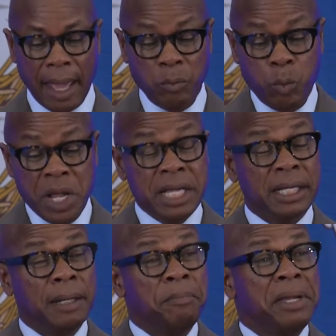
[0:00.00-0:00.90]
And we
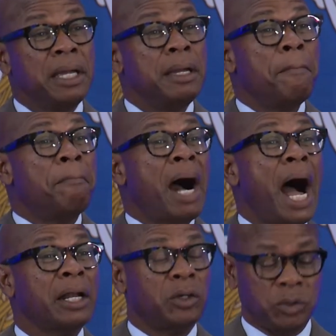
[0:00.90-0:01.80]
can be
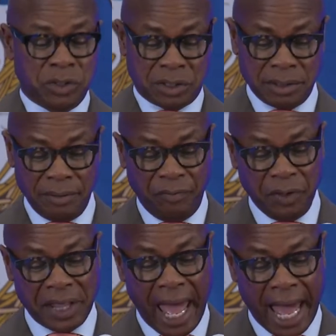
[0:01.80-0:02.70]
models
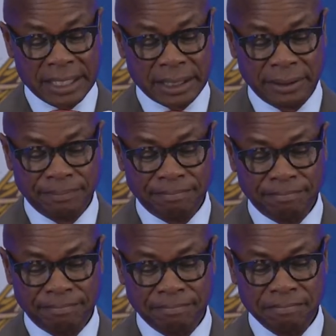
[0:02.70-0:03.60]
for that.